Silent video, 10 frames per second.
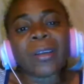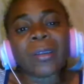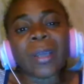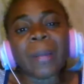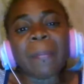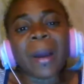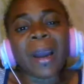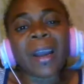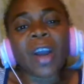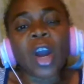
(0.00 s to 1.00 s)

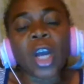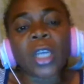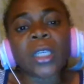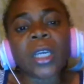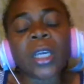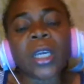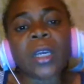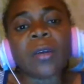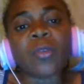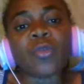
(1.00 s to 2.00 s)
embark on
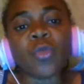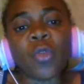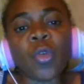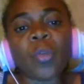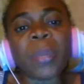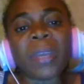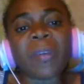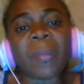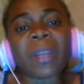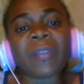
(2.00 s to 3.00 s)
the whole behavior
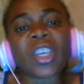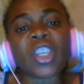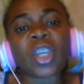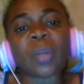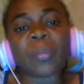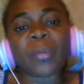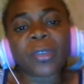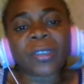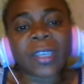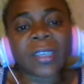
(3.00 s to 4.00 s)
modification
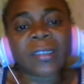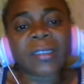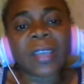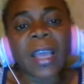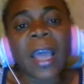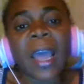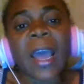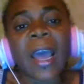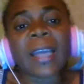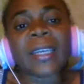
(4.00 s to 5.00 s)
process
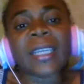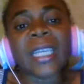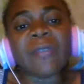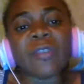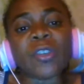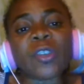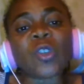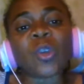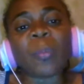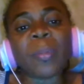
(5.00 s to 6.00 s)
and even to
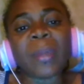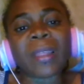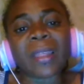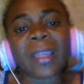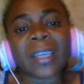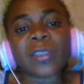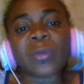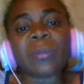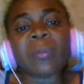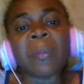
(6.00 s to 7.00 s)
supplement that
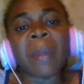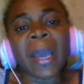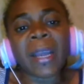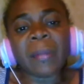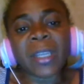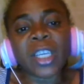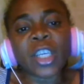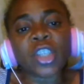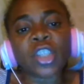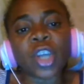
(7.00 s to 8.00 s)
with mild
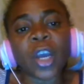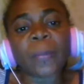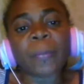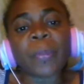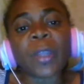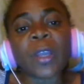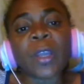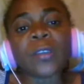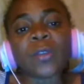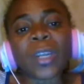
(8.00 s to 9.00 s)
medication
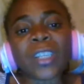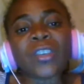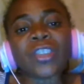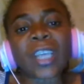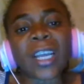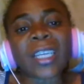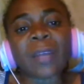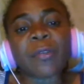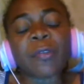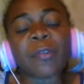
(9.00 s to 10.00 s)
so that your child
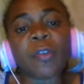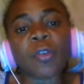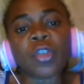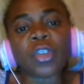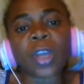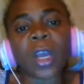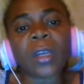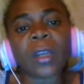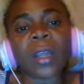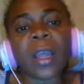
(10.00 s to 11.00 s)
can
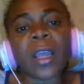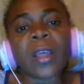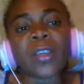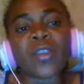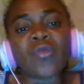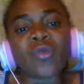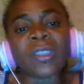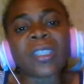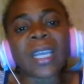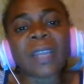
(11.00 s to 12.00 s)
function. You know the
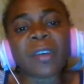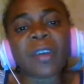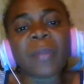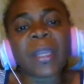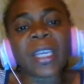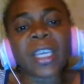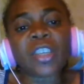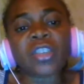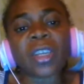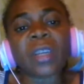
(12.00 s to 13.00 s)
side effect of
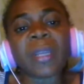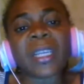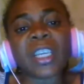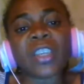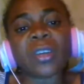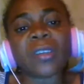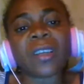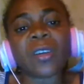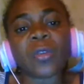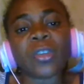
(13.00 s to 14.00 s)
medication. The medications
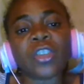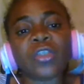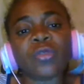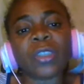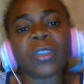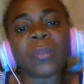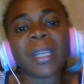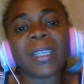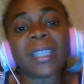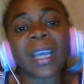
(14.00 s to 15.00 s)
allow the children to be
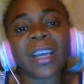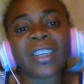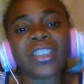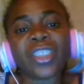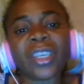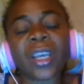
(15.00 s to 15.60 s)
lethargic,